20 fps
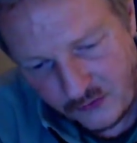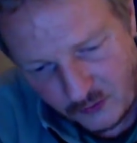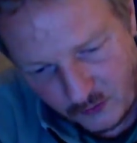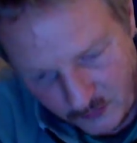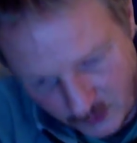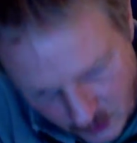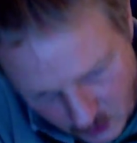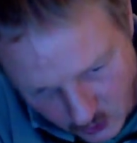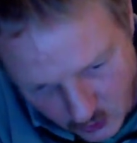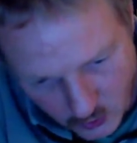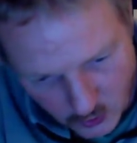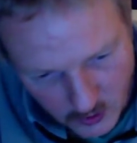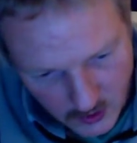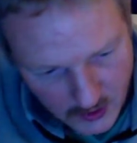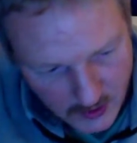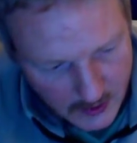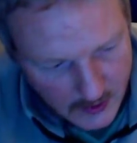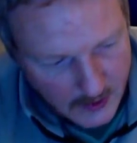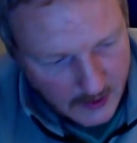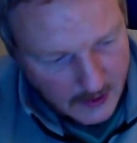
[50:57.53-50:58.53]
you,
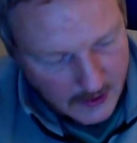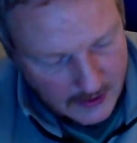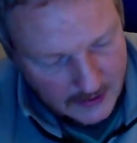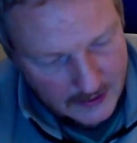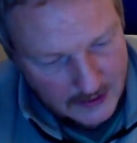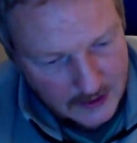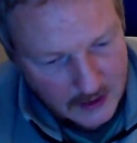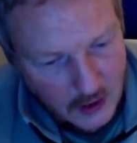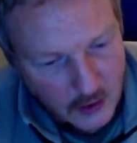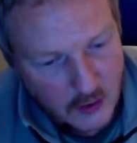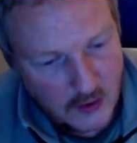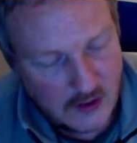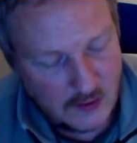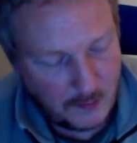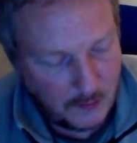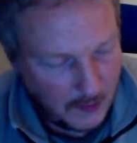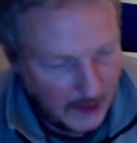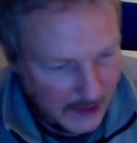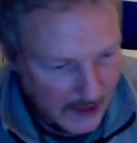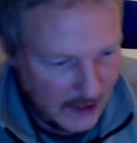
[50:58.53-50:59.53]
and those
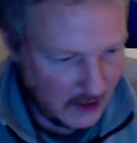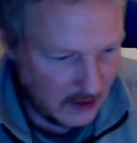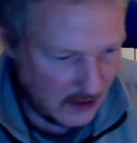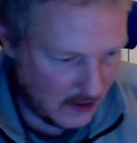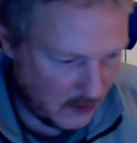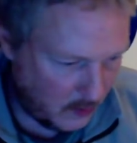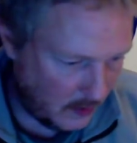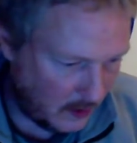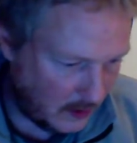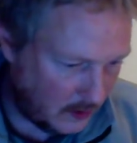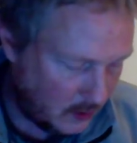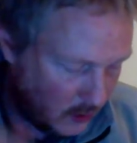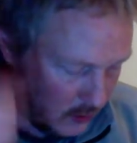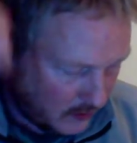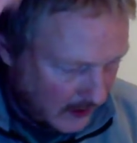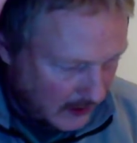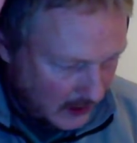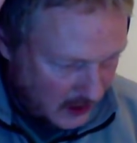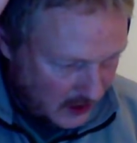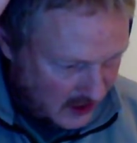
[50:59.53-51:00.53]
players will do
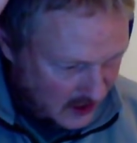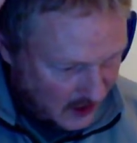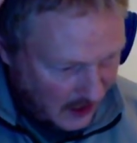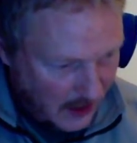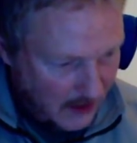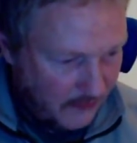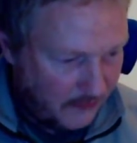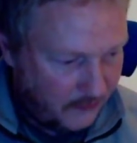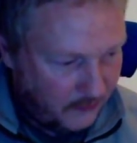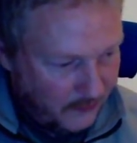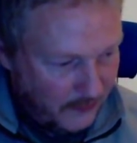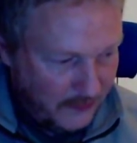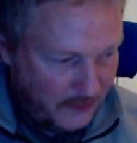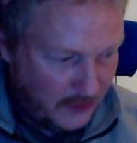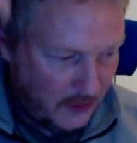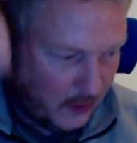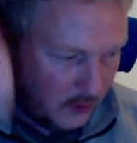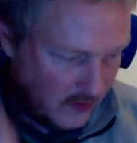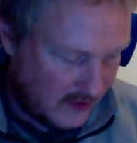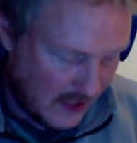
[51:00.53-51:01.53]
their stuff with
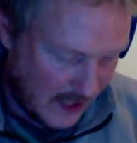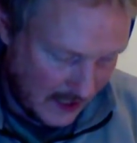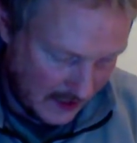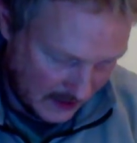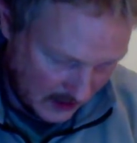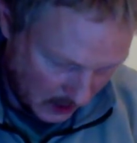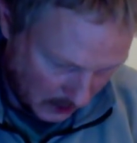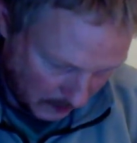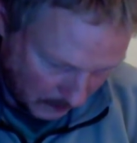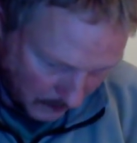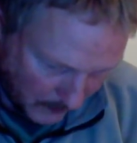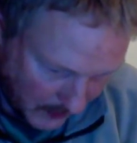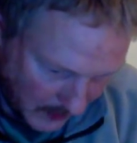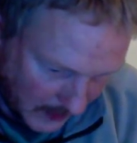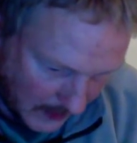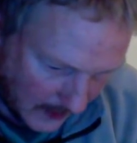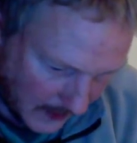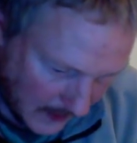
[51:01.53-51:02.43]
those XRP.